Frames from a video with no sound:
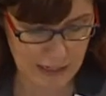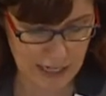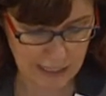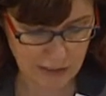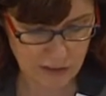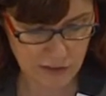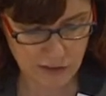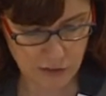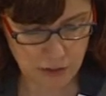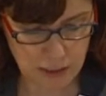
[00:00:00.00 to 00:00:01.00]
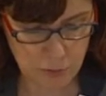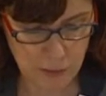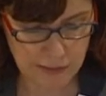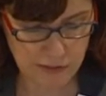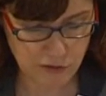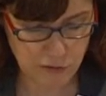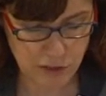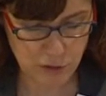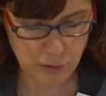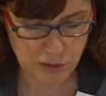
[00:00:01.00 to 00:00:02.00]
lack the required
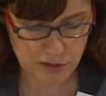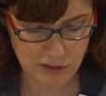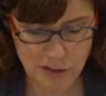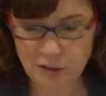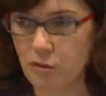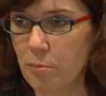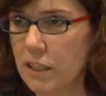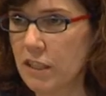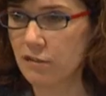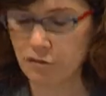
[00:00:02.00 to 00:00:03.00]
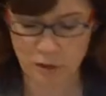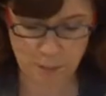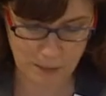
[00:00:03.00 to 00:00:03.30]
resources for meaningful